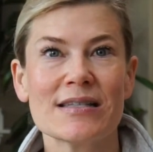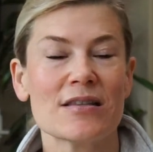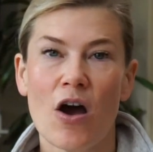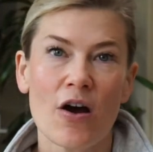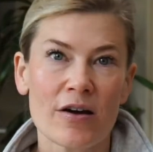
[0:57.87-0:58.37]
the
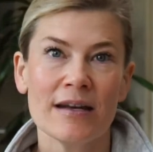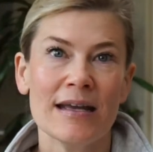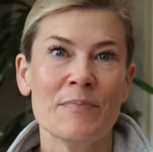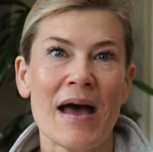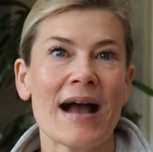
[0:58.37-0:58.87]
art and
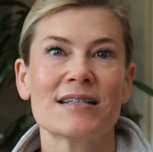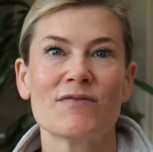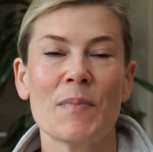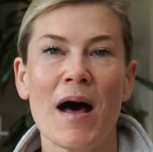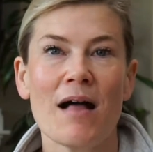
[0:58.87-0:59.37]
impact of
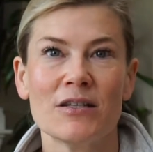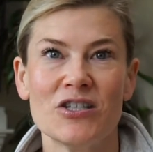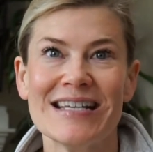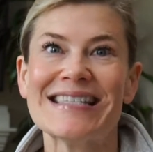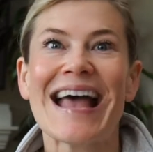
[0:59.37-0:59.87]
apologies,